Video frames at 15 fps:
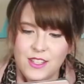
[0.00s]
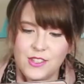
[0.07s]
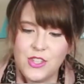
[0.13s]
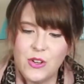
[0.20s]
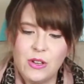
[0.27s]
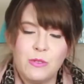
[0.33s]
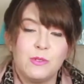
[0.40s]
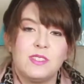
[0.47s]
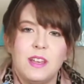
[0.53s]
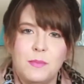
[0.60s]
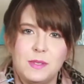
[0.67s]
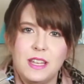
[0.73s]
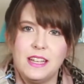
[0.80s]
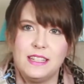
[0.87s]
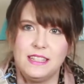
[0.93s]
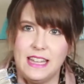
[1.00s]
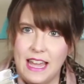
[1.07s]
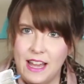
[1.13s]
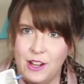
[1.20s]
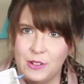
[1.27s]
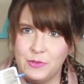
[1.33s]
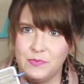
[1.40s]
so it was upside
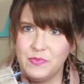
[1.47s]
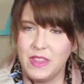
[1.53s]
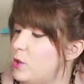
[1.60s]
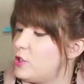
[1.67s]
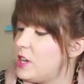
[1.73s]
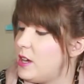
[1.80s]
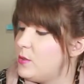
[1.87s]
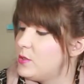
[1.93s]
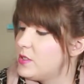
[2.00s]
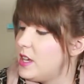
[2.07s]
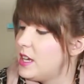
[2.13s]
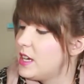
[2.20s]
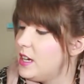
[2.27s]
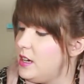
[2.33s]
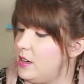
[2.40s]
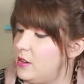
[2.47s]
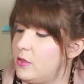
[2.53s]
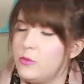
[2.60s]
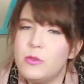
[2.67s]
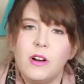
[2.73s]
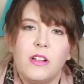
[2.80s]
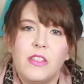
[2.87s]
down, which I was like,
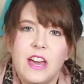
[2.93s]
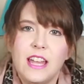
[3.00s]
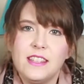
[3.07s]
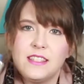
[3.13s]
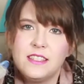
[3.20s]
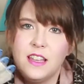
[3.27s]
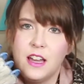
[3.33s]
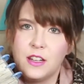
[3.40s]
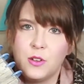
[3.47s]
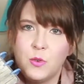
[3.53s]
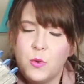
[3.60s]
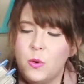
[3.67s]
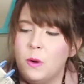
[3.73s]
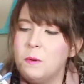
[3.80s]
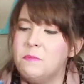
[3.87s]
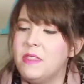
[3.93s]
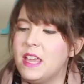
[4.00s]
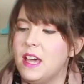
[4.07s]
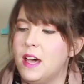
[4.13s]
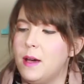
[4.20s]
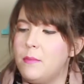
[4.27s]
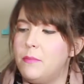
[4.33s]
oh, well, that's not cool.
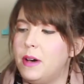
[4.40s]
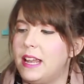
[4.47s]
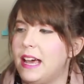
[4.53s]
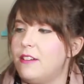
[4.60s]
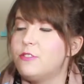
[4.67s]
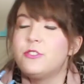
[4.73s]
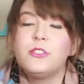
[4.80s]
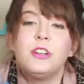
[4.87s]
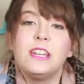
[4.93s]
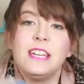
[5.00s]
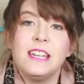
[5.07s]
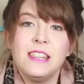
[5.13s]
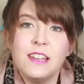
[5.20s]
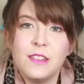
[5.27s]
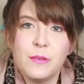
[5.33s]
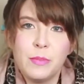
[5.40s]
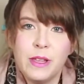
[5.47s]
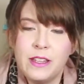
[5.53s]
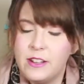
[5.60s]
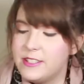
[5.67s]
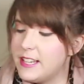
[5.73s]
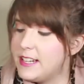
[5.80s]
But after looking at the other
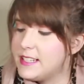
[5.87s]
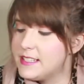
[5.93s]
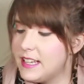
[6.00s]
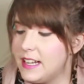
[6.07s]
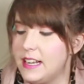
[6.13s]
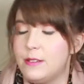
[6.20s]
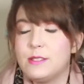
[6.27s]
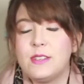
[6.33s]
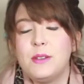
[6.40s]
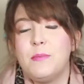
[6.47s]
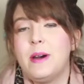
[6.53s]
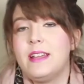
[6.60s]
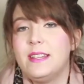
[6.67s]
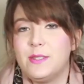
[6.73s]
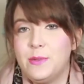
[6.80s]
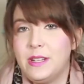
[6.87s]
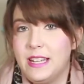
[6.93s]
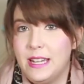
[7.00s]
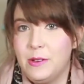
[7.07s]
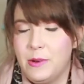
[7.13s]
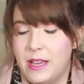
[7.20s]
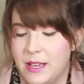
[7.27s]
planners, I decided I was gonna buy this one
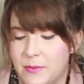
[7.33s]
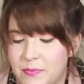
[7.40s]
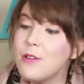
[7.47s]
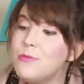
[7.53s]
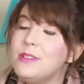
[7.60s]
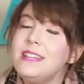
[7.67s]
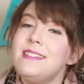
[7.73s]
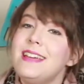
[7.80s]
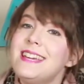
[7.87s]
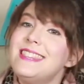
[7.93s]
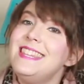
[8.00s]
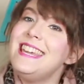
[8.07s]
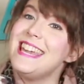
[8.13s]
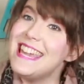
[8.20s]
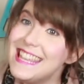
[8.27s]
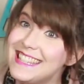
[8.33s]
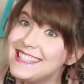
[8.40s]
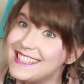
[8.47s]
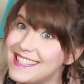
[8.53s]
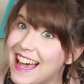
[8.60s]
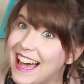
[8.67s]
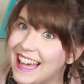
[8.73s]
anyway. I really like the
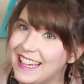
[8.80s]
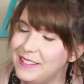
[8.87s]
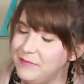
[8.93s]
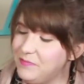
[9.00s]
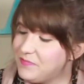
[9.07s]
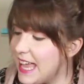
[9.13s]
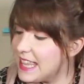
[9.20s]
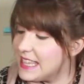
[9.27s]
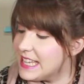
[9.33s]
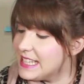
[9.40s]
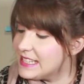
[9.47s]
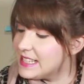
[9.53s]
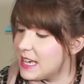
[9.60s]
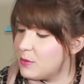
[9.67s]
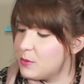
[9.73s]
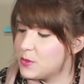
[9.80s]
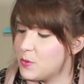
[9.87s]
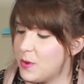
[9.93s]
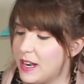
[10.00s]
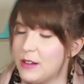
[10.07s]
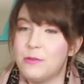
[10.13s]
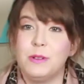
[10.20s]
inside, and the inside was
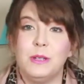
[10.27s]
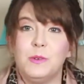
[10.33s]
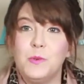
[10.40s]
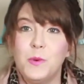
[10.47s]
what I really